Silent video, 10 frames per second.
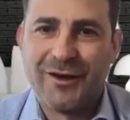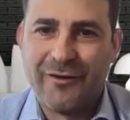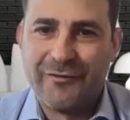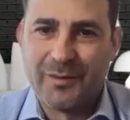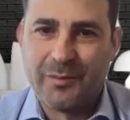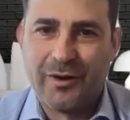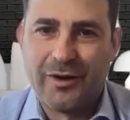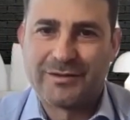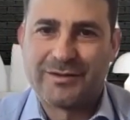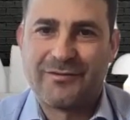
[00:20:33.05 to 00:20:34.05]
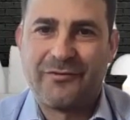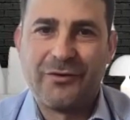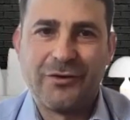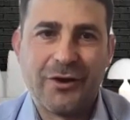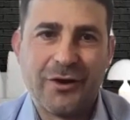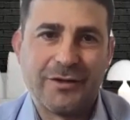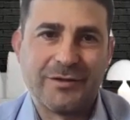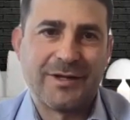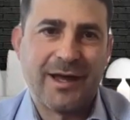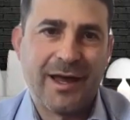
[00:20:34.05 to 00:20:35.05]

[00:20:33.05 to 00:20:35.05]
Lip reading: over the past few years.